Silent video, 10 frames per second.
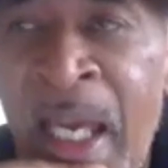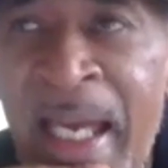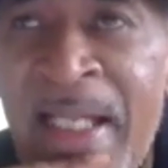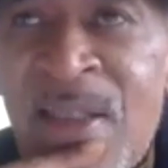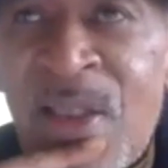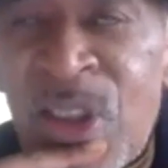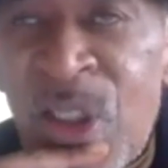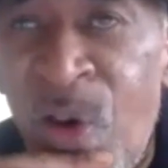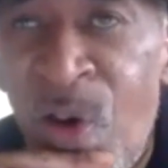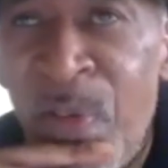And so she
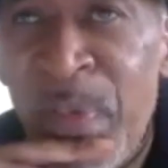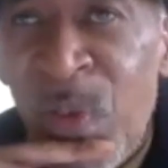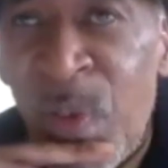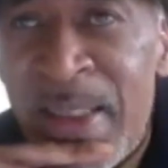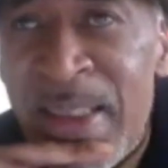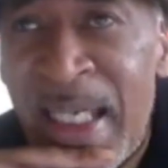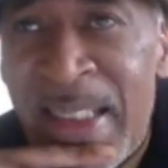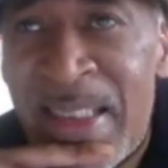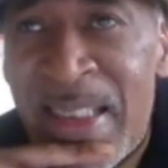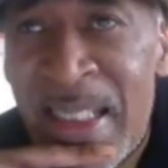called me one day.
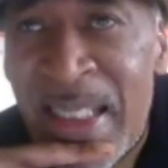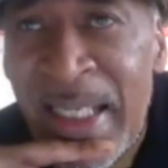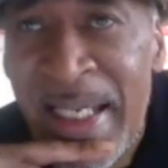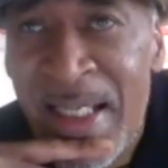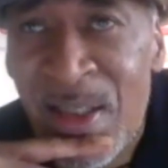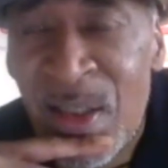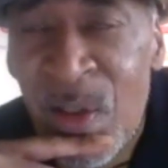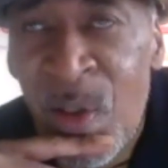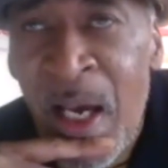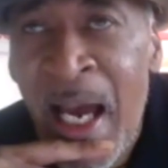She said,
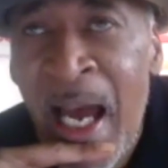Angelo,